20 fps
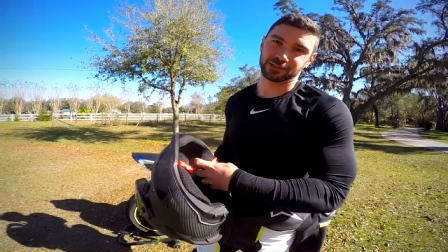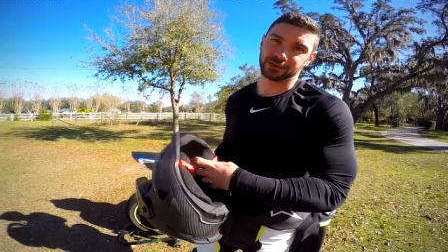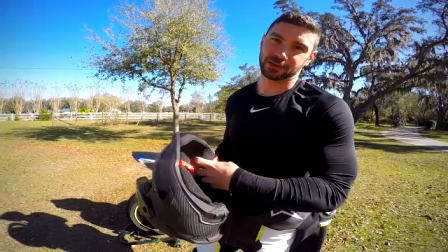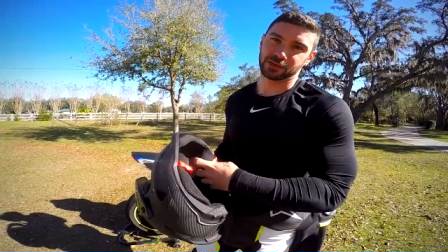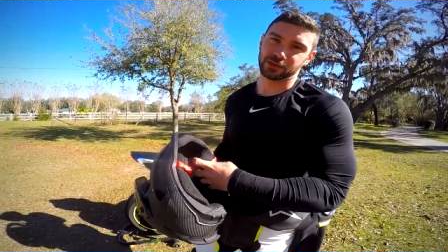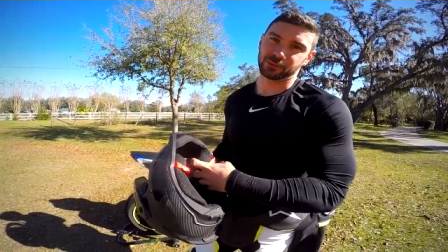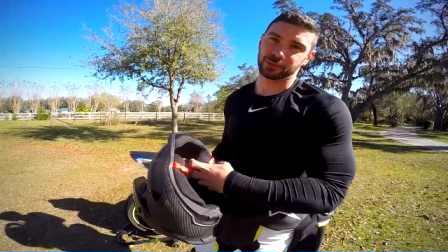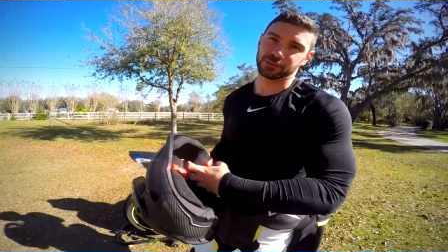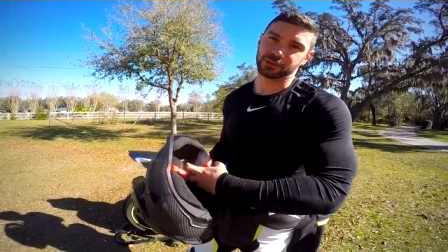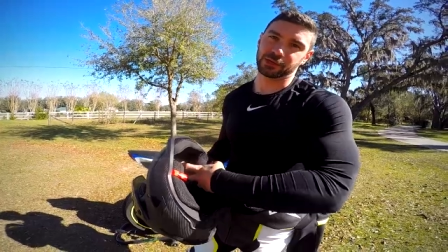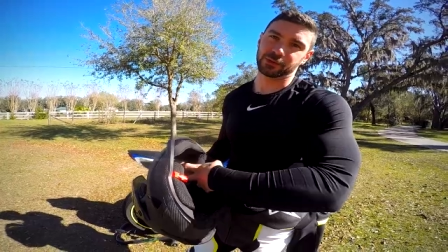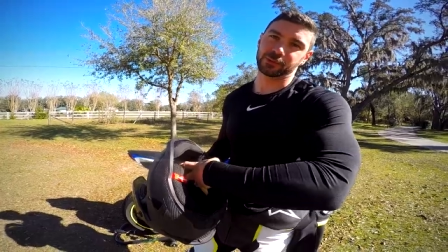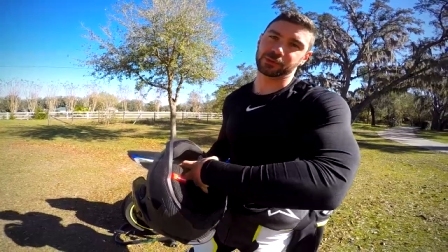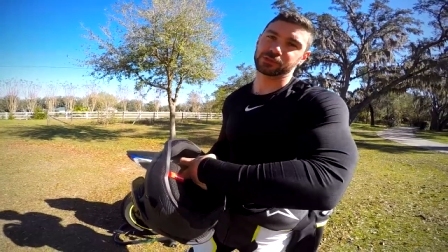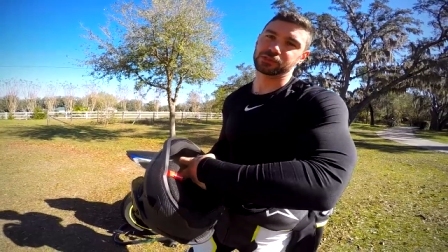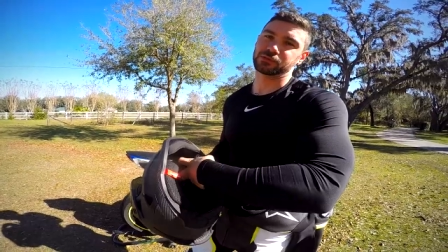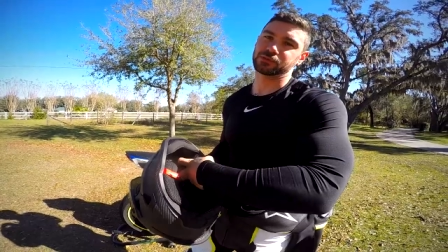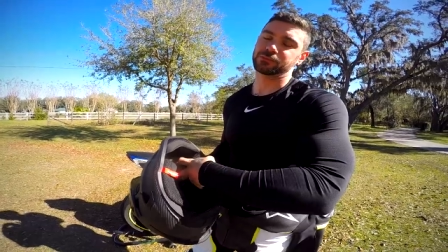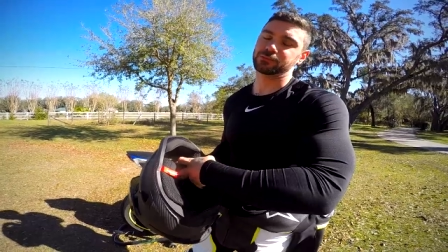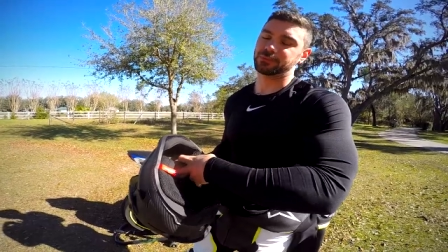in the helmet. The
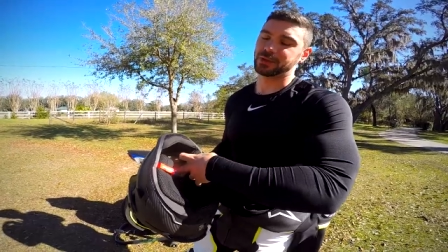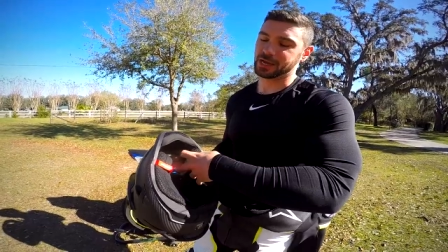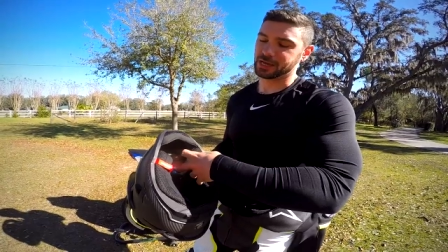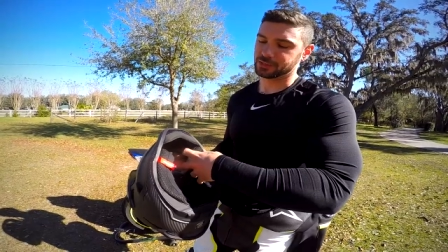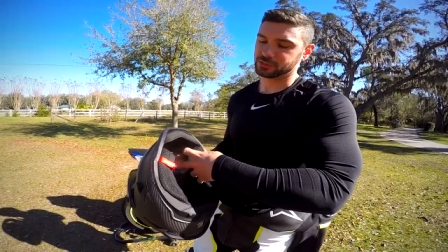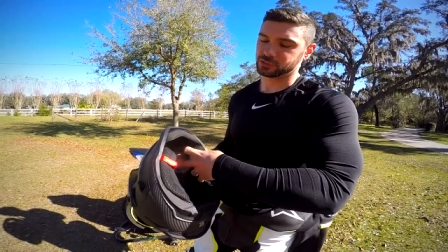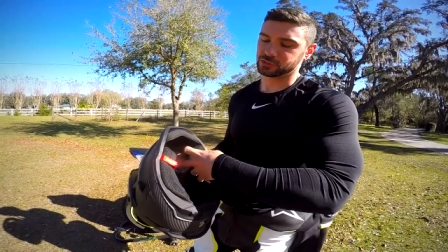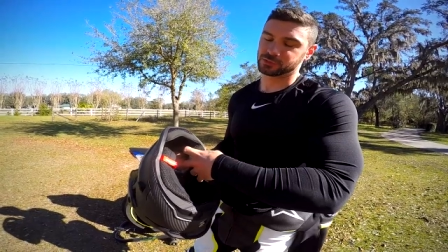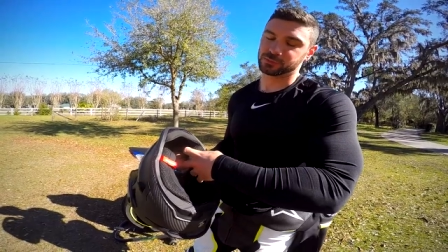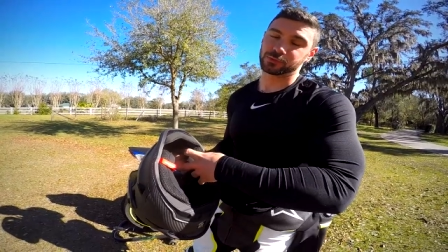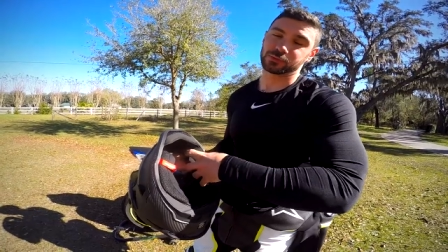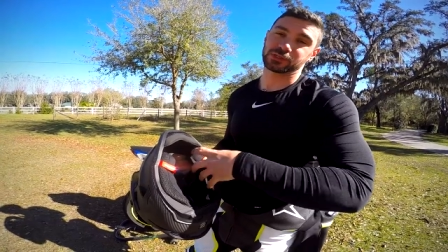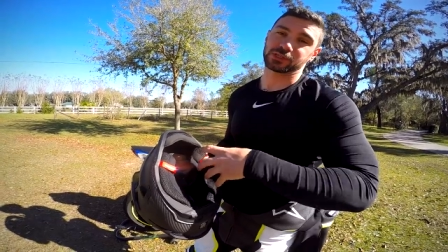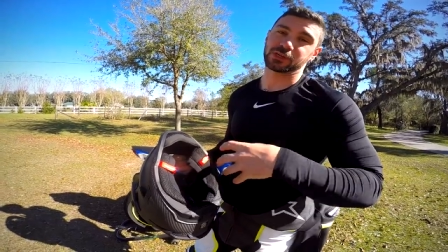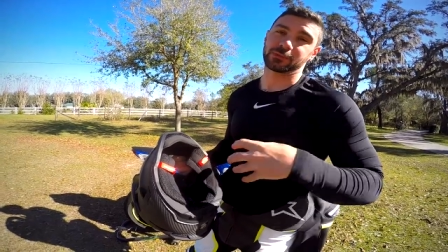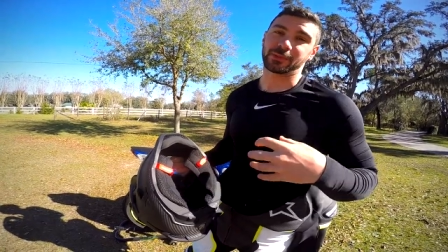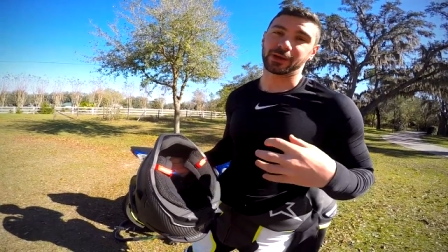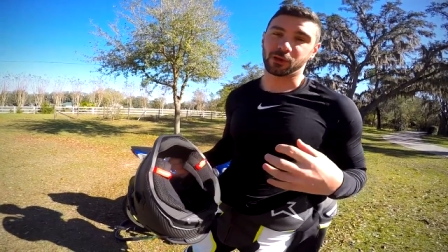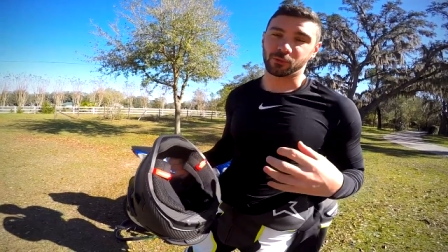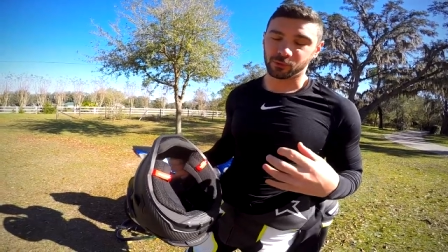helmet pads are supposed to
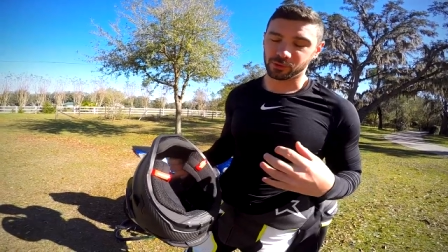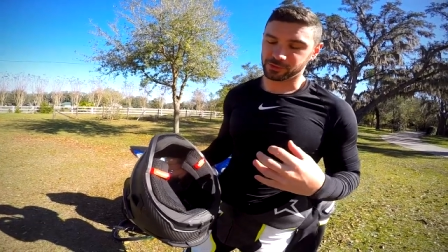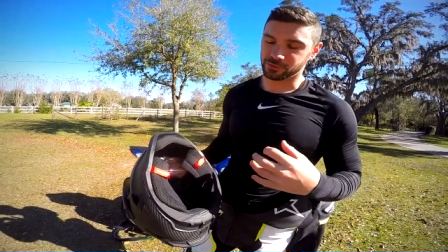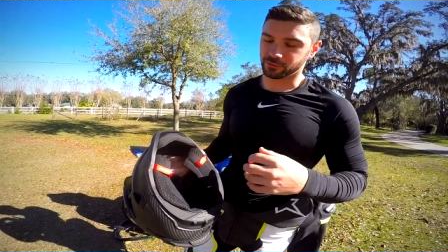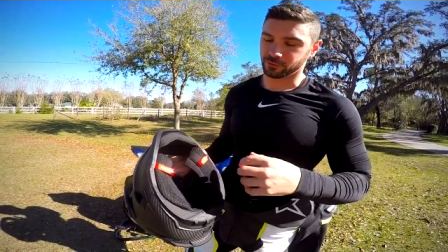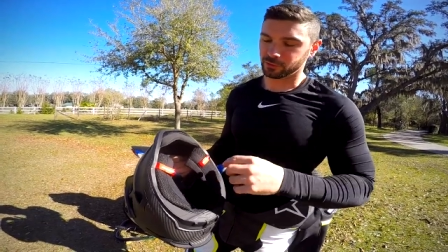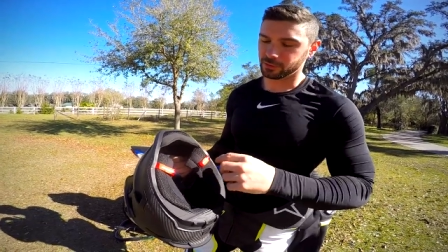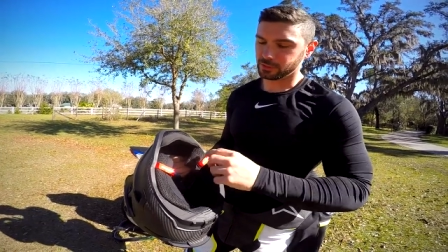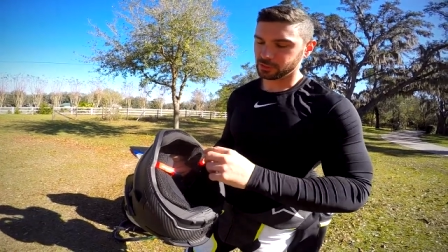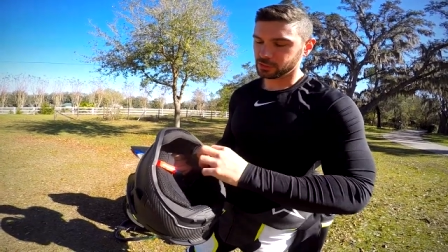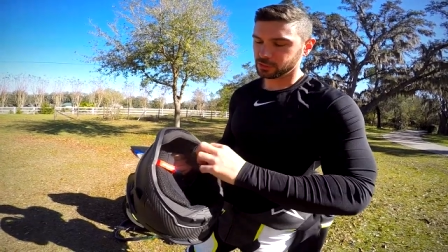come out with you.